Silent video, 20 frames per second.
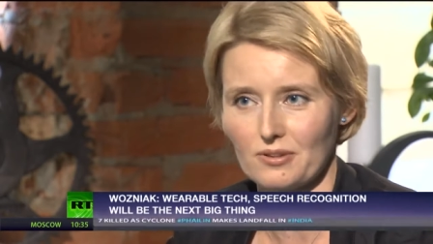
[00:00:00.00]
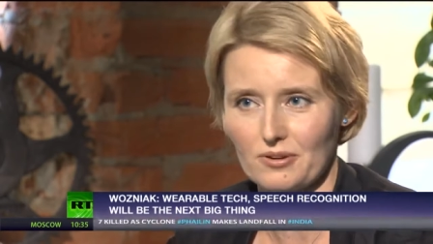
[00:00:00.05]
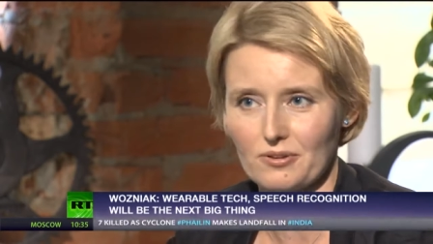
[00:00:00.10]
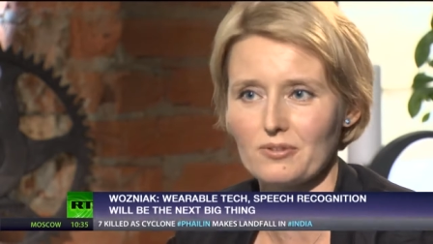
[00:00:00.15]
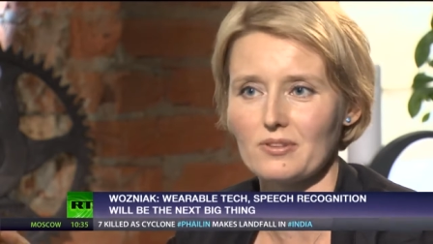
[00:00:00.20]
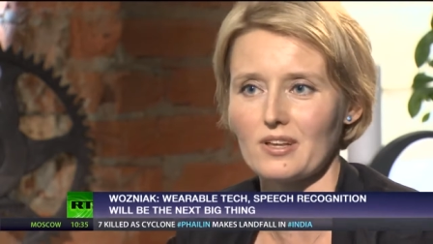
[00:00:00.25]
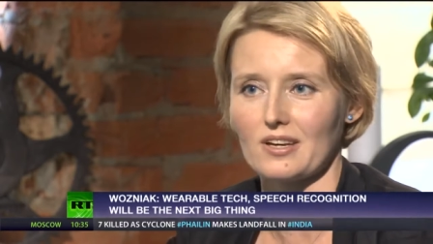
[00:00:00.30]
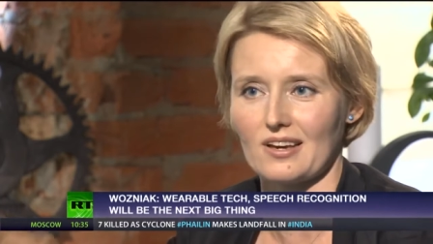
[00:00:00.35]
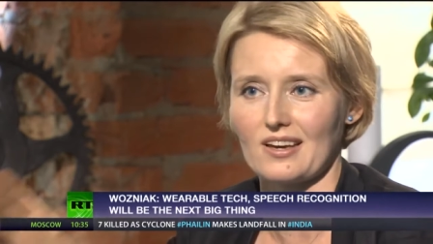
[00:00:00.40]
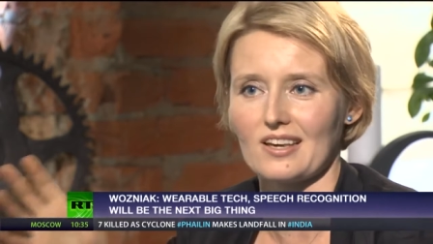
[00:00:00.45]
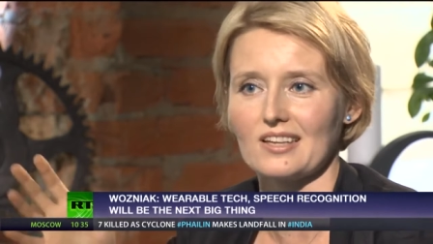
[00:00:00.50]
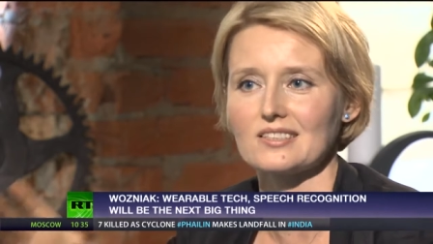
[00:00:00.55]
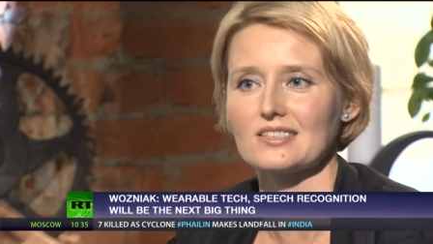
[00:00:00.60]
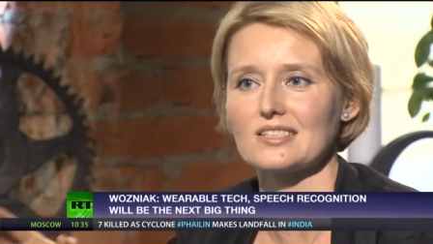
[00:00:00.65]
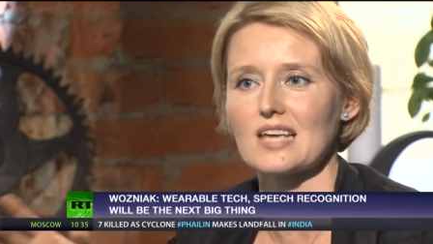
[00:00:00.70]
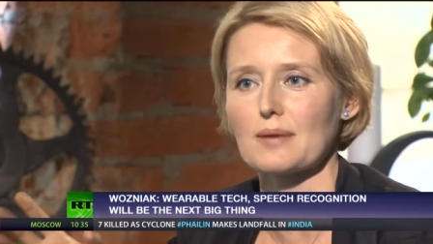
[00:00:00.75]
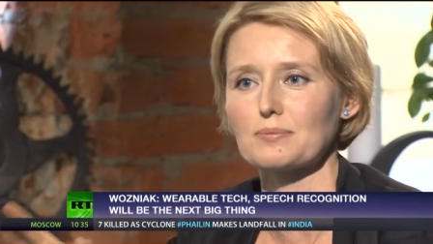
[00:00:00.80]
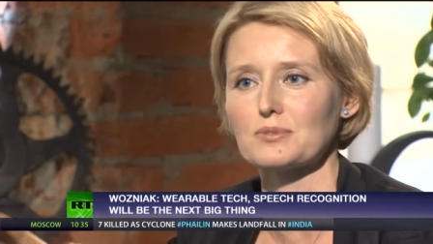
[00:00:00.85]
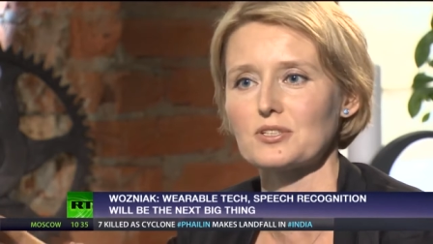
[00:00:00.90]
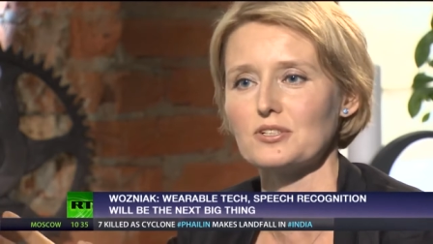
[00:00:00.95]
you know, like it
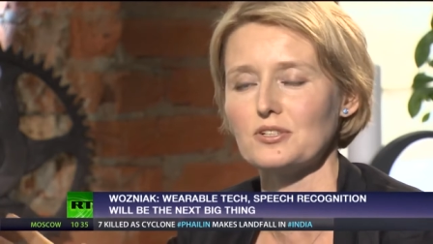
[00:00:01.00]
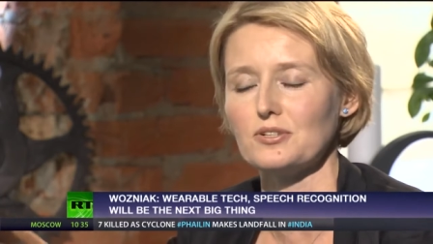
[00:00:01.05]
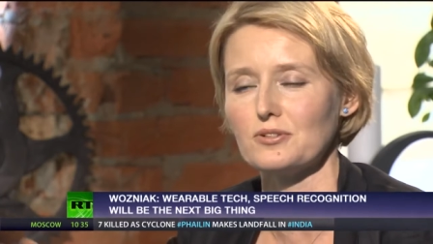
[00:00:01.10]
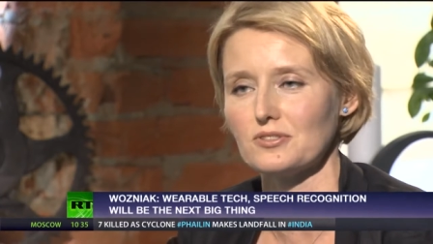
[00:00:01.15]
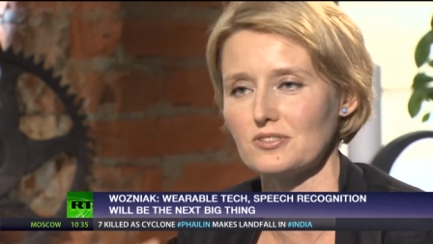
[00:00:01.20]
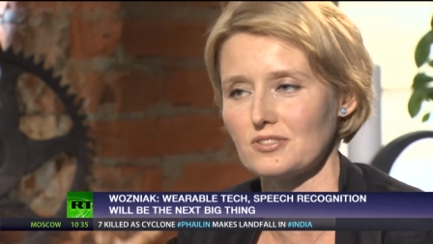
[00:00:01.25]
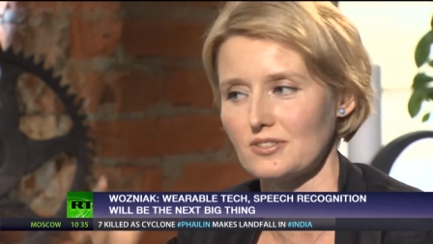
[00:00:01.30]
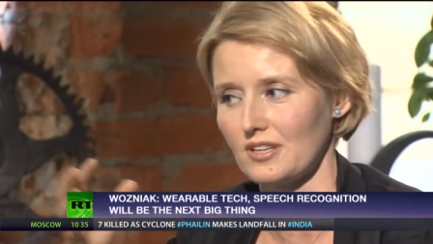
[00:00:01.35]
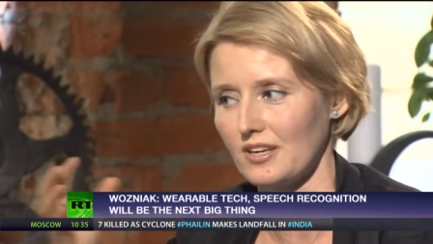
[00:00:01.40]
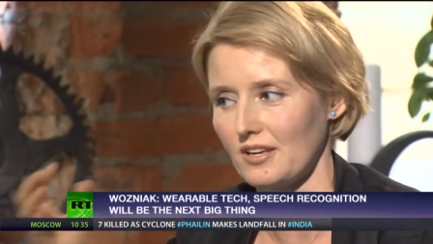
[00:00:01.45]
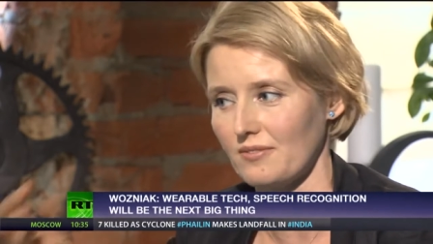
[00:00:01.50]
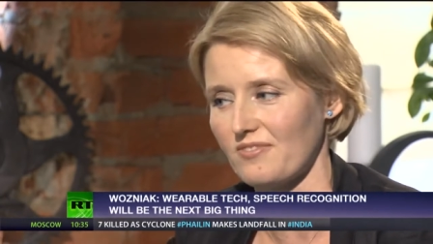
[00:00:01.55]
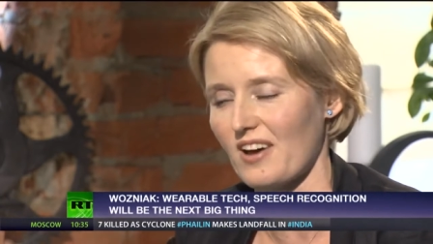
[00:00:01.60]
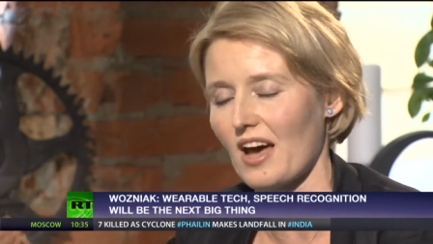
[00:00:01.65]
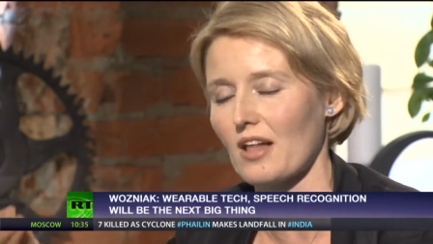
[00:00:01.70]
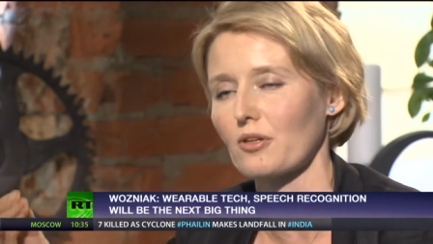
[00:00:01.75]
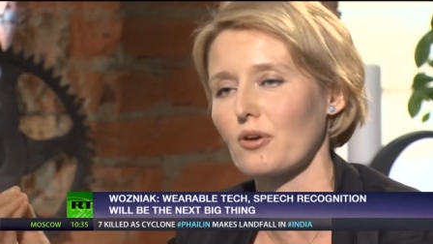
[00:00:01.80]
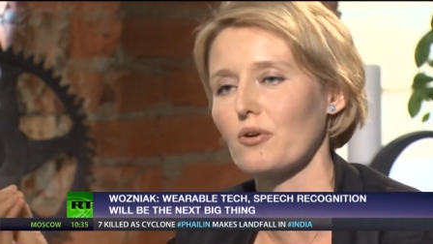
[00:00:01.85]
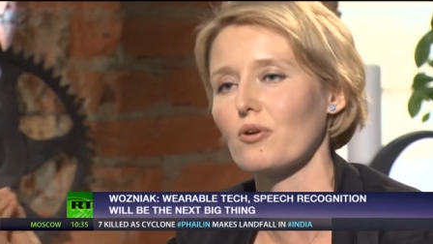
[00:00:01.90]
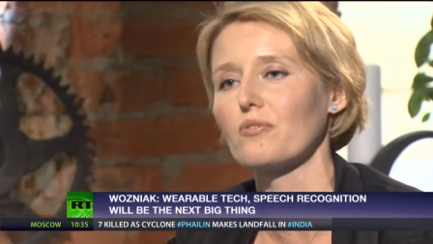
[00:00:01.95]
substitutes the
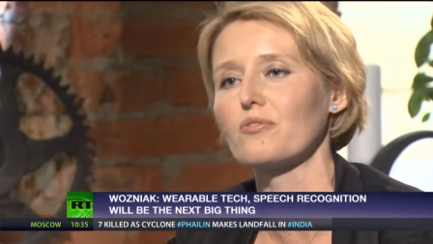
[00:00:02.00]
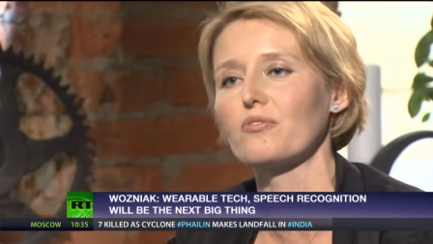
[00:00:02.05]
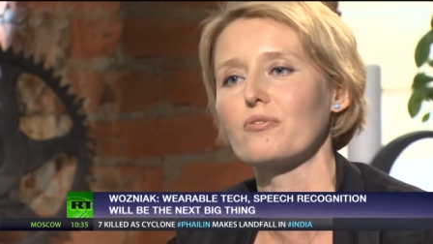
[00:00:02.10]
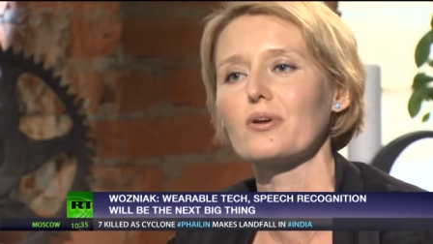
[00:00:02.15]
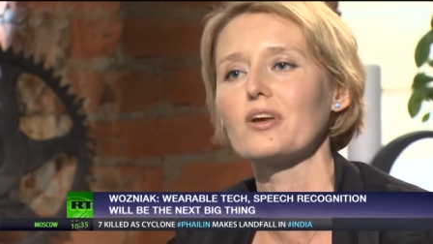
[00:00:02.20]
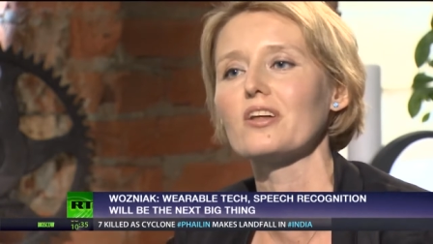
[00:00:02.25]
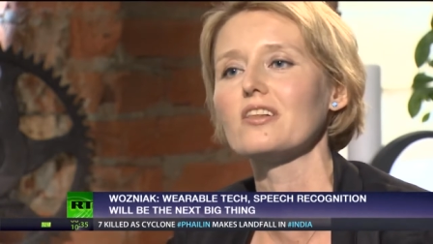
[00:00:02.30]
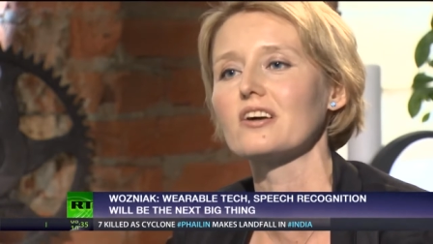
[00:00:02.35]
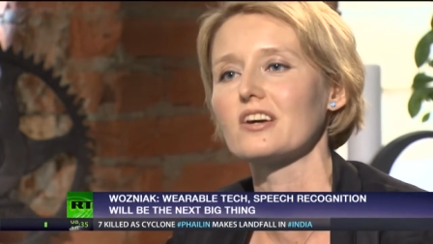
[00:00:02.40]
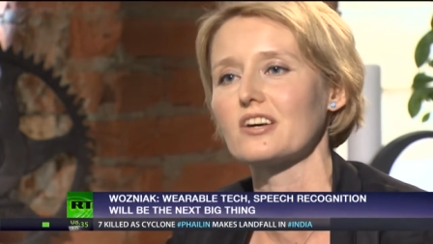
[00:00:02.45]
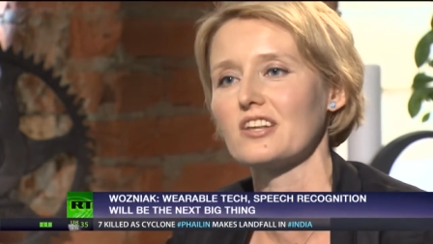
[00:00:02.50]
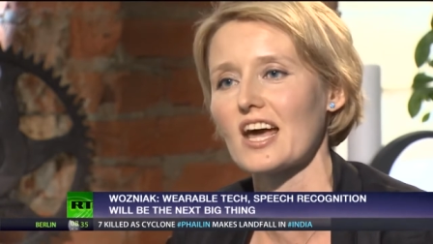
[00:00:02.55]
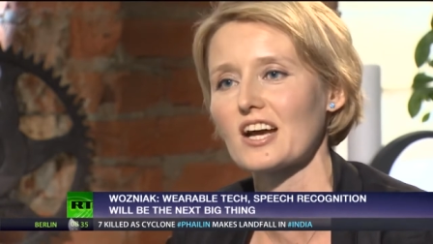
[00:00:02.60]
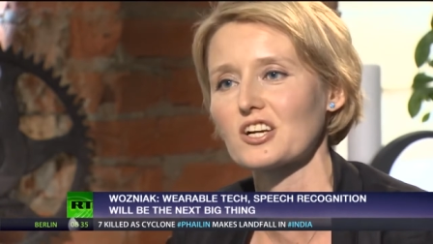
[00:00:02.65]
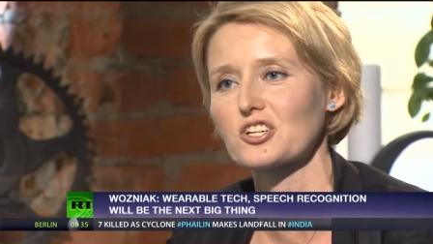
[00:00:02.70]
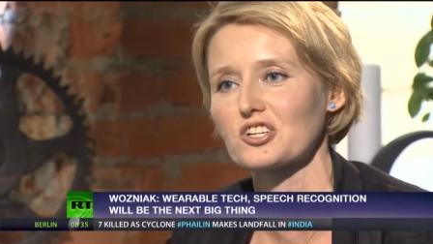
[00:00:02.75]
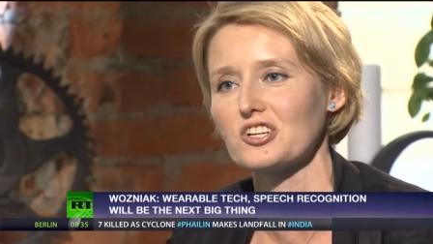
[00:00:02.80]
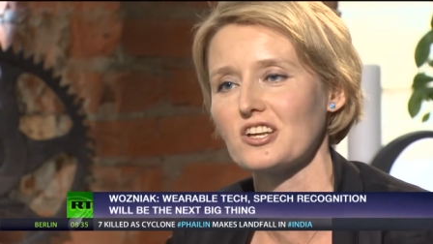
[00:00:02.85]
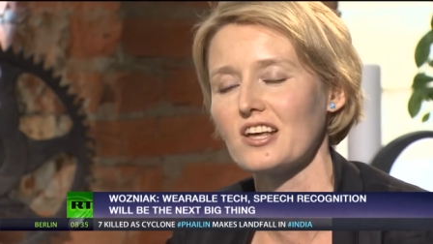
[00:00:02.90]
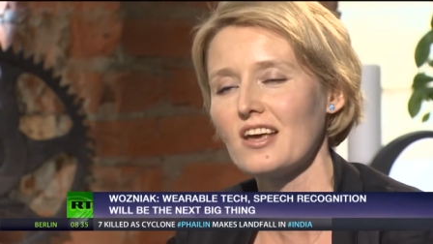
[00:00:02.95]
value of real
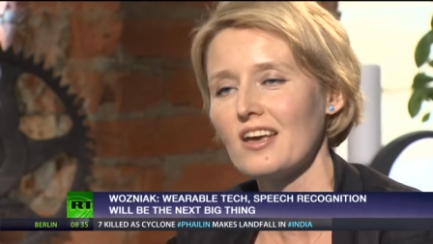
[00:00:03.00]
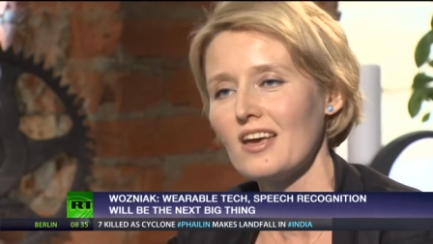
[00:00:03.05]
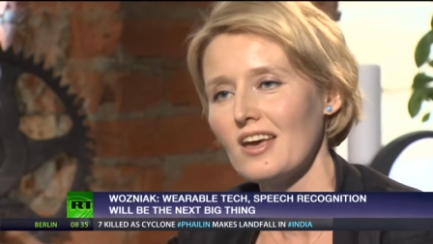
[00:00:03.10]
connection.